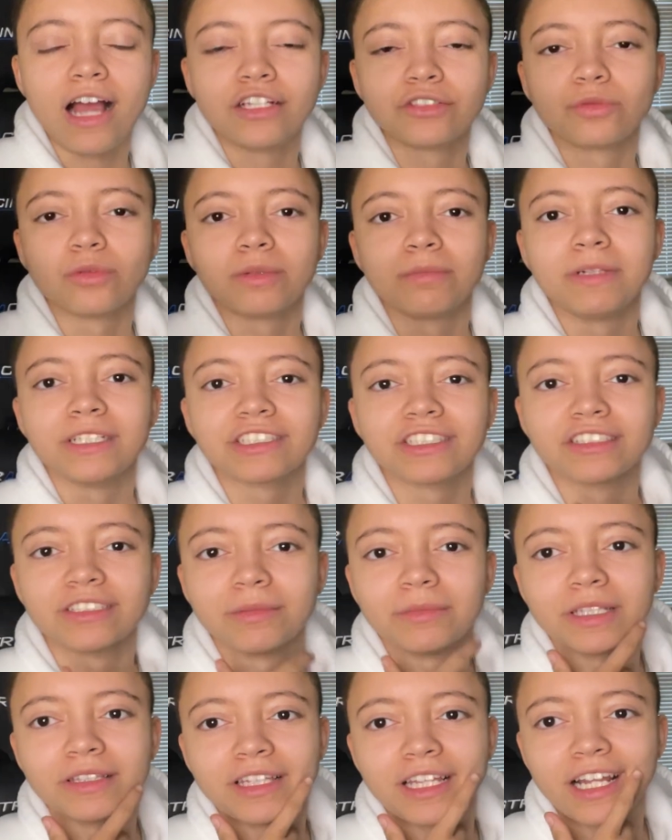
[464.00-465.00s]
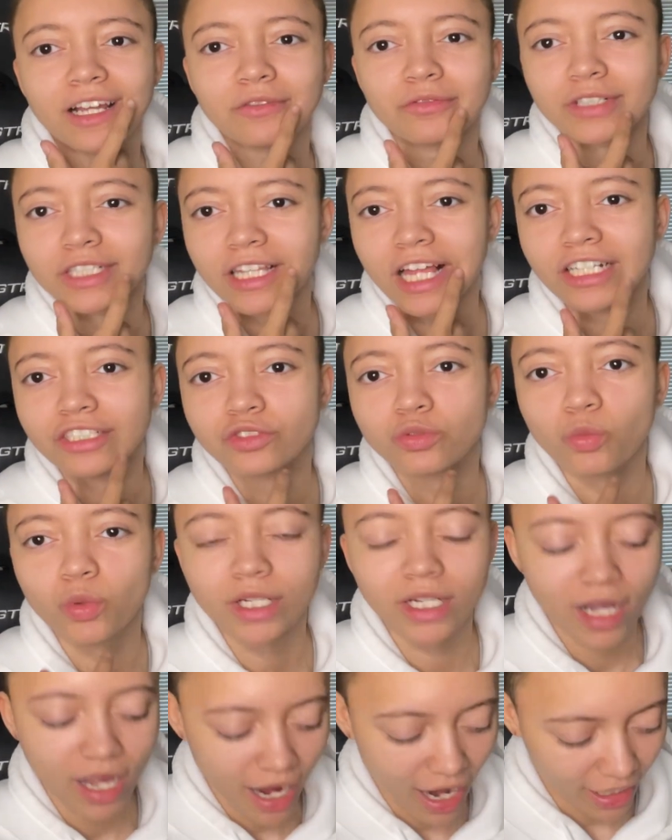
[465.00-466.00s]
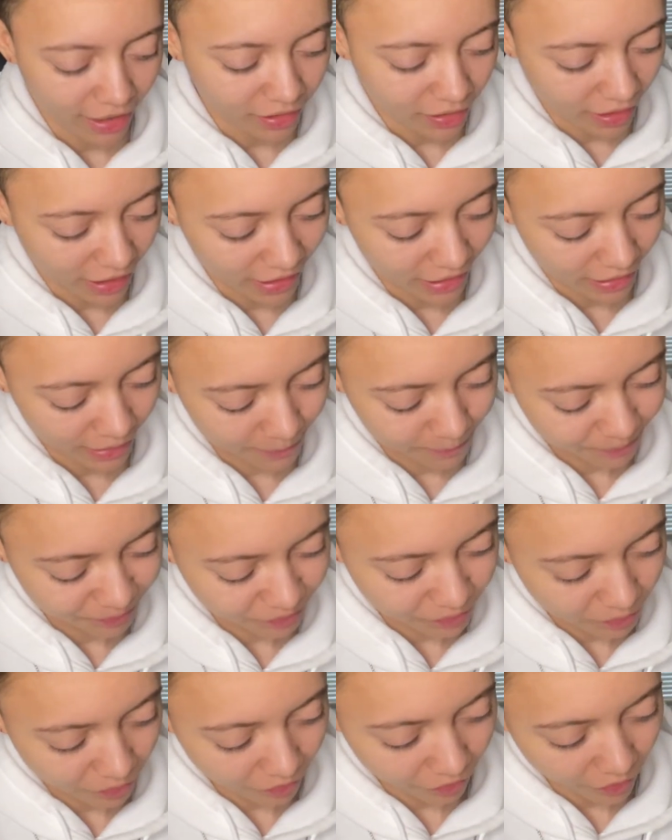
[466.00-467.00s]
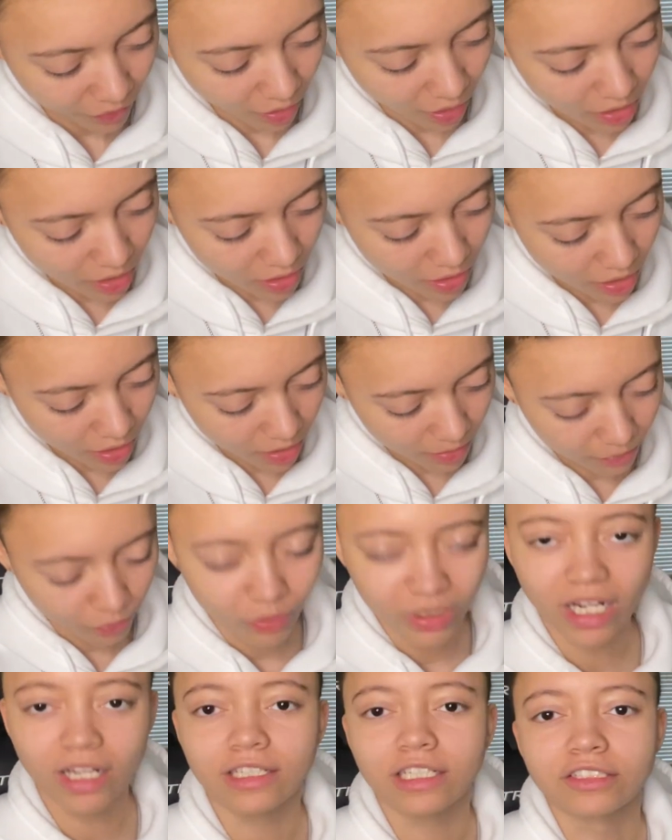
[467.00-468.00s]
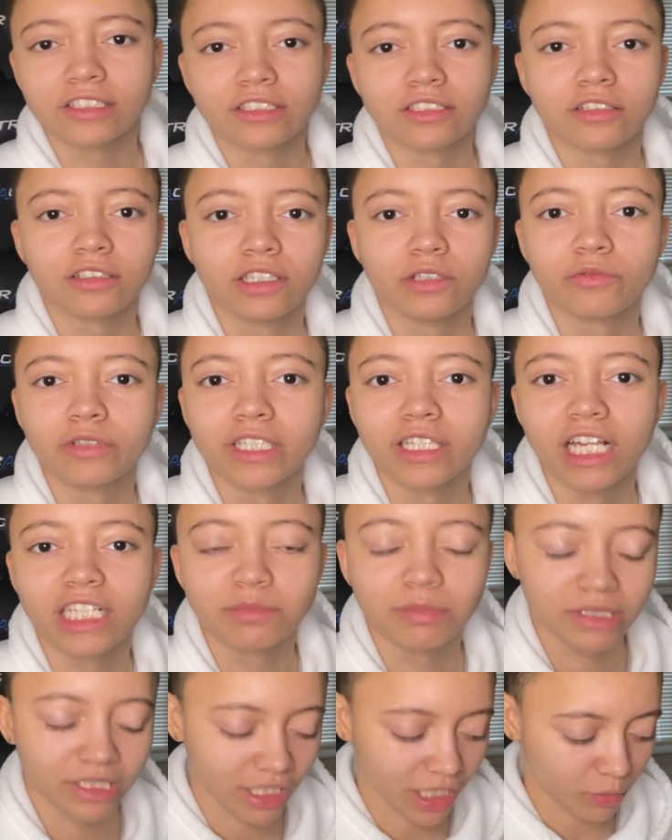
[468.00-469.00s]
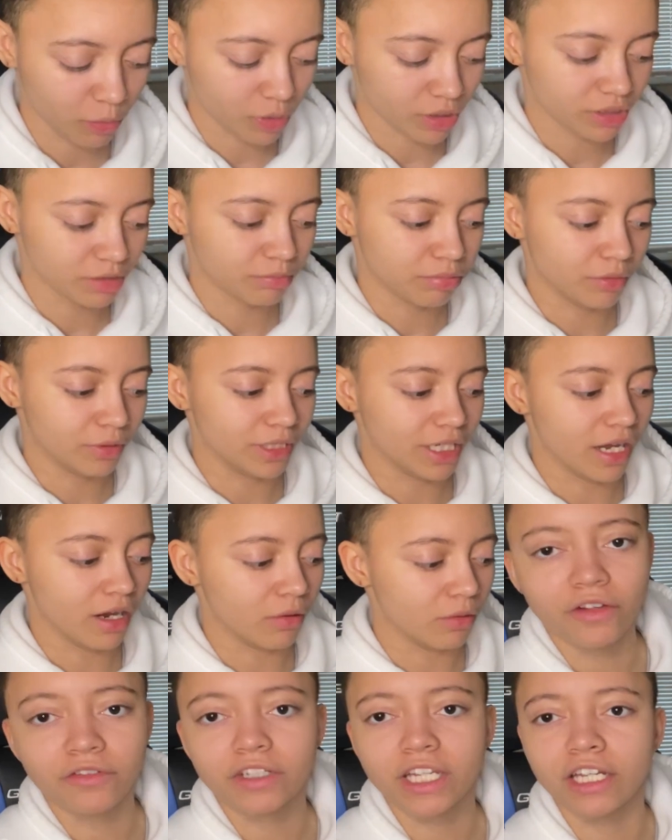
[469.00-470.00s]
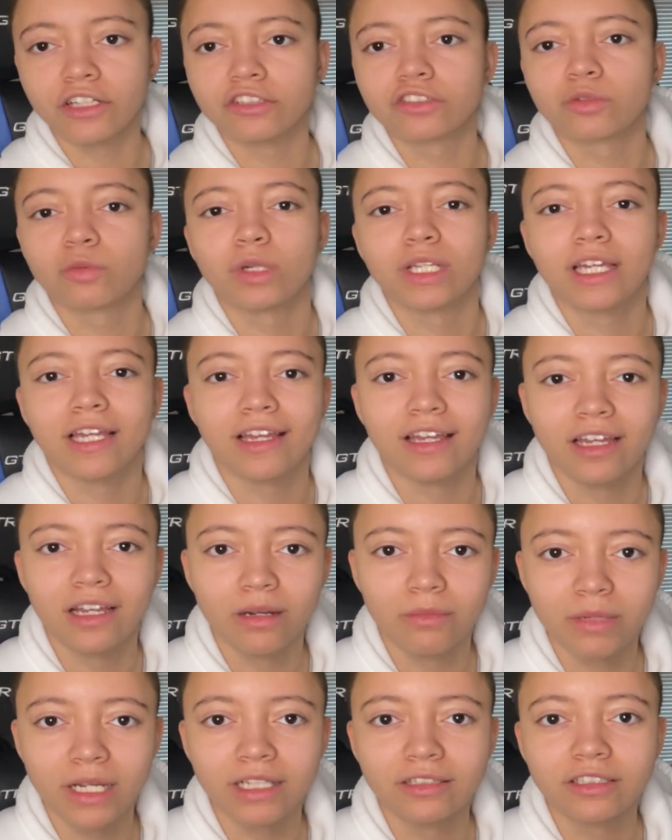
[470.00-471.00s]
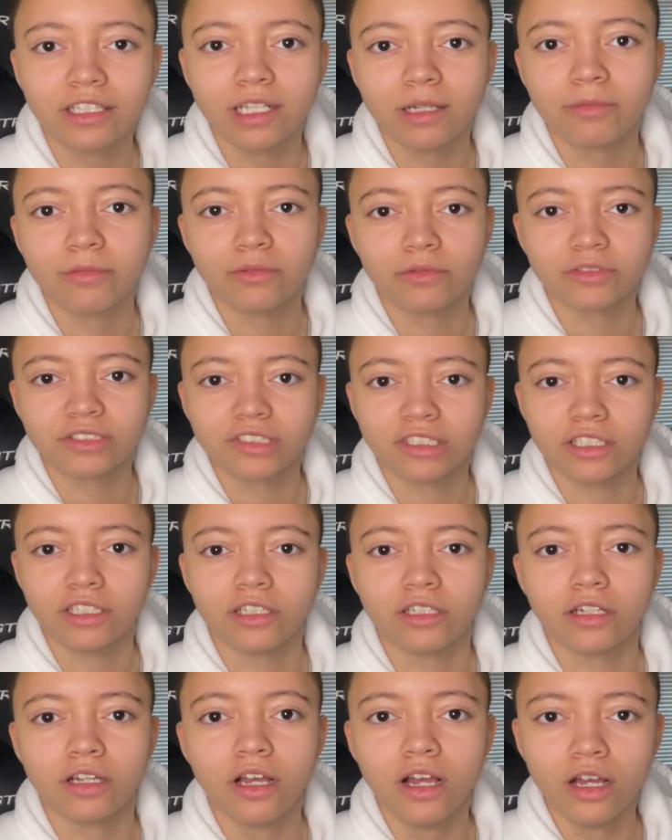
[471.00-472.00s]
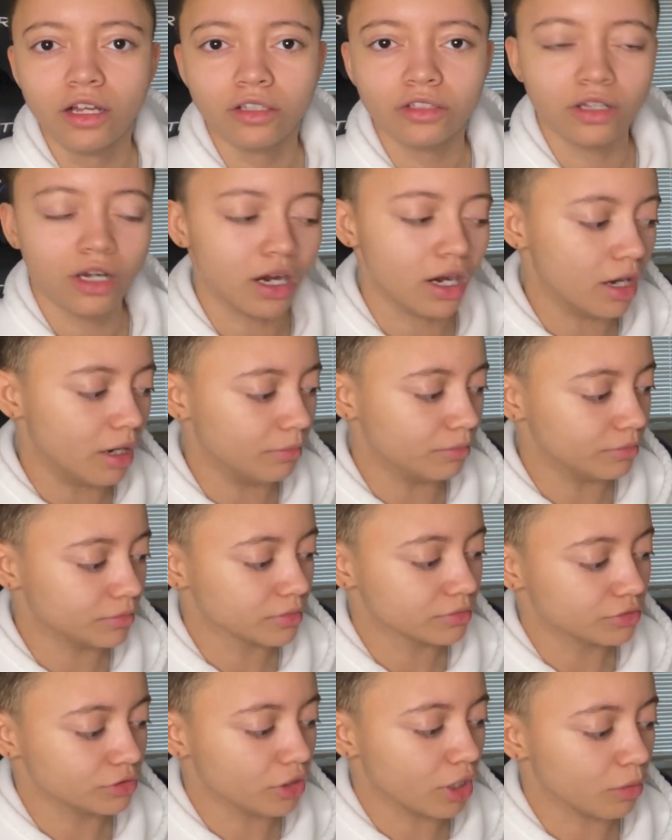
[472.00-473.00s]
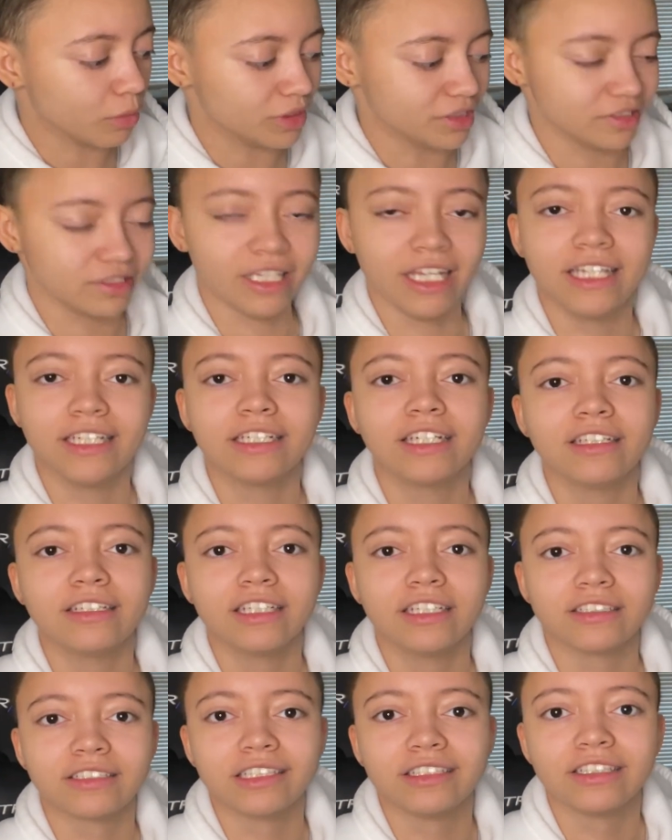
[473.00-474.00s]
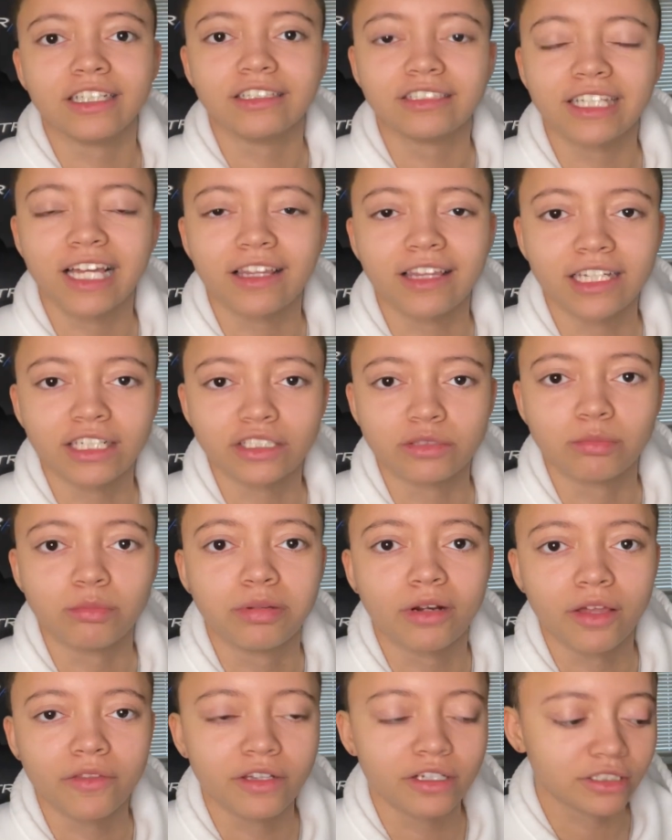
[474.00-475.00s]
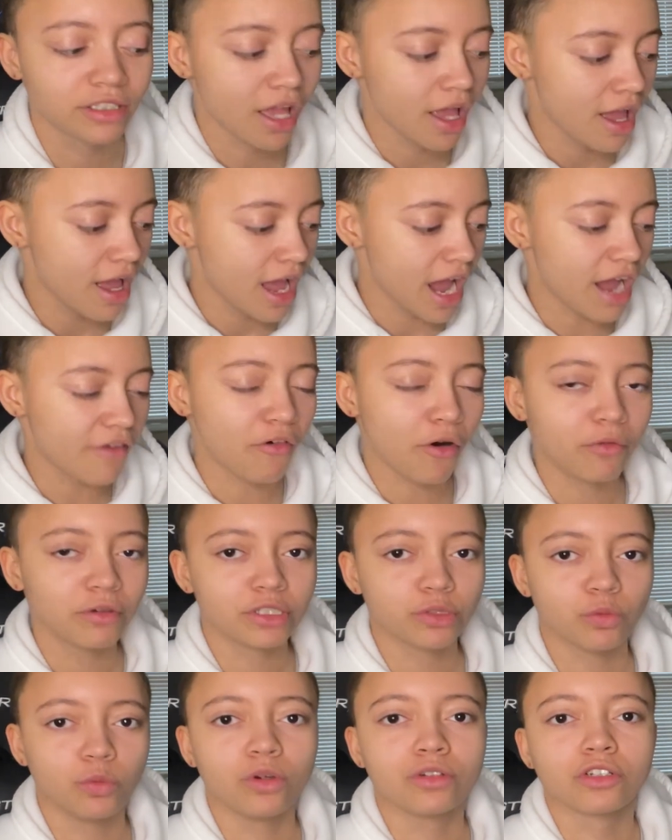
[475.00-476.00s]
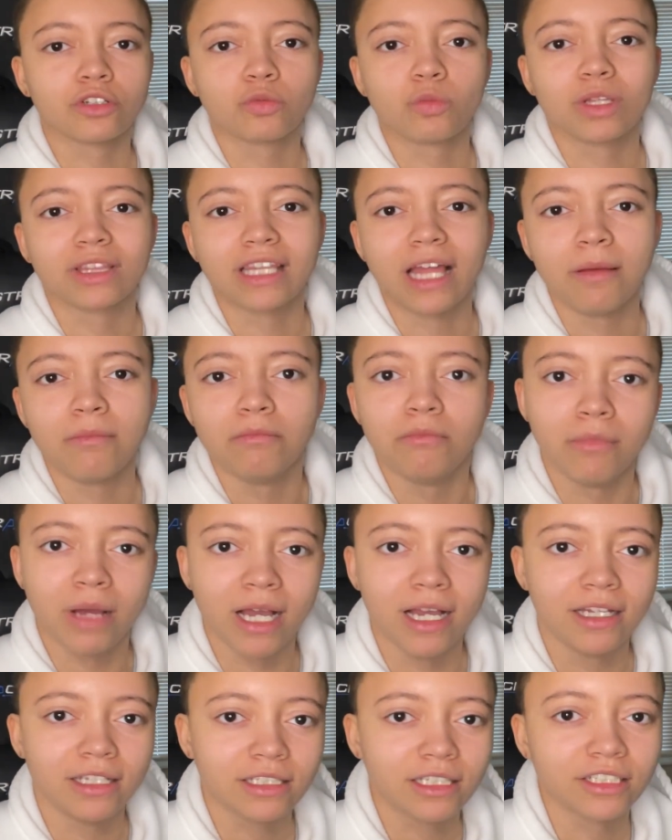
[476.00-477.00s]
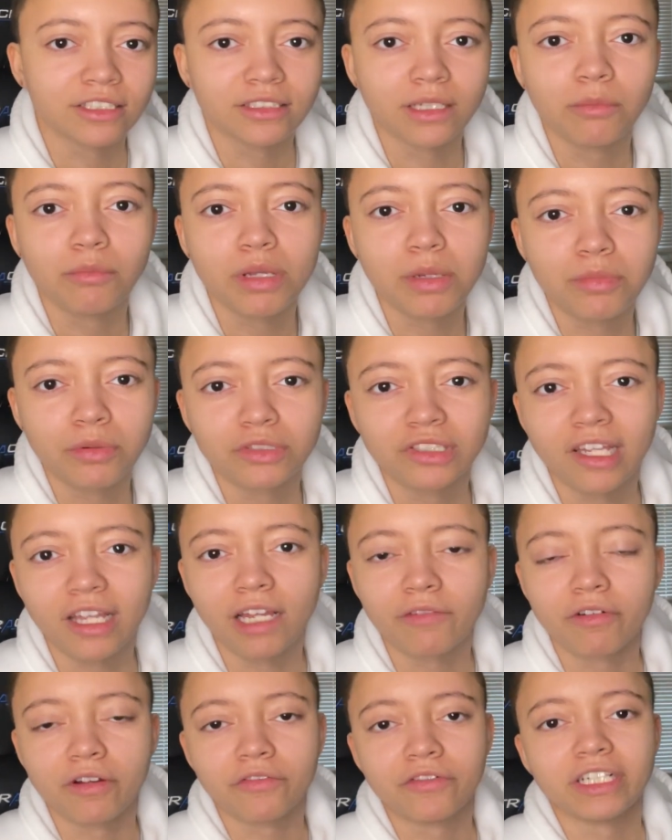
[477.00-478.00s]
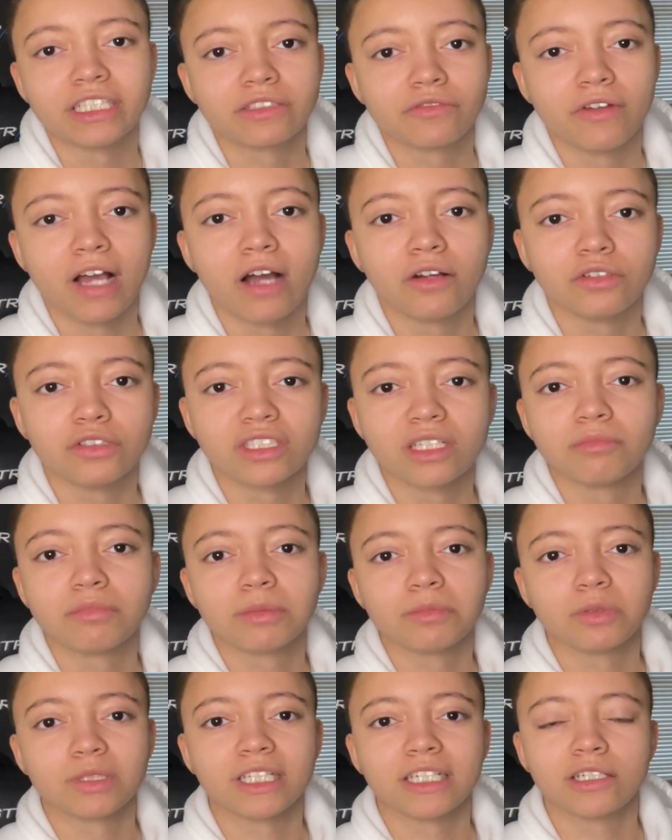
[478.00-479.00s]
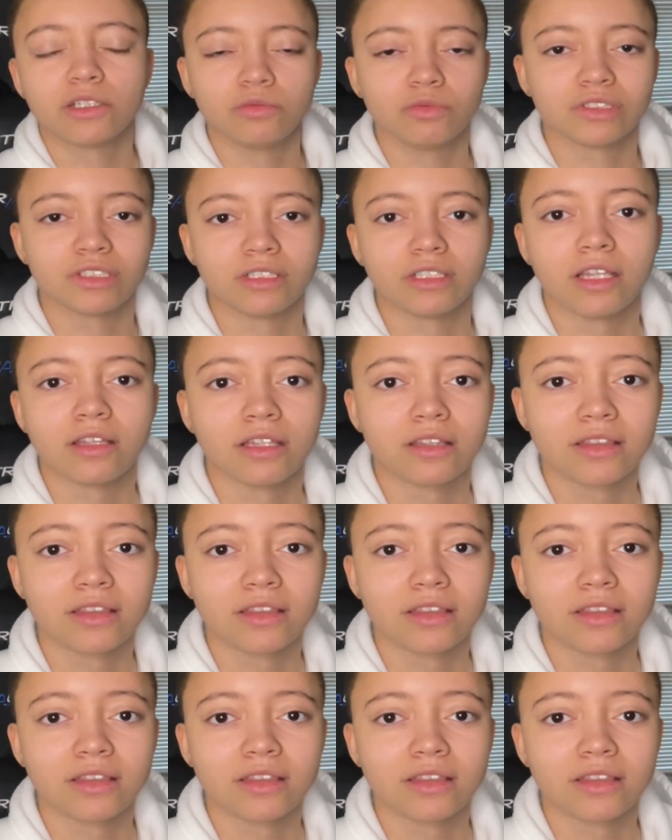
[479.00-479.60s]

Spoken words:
I just want to mention something that I've realized when highlighting, well, not necessarily realized, but that I wanted to point out. Candace, when Ham ended up seeing Noah's nakedness and then telling his brothers, I've always wondered what that meant, because some people take it for face value, some people think it was another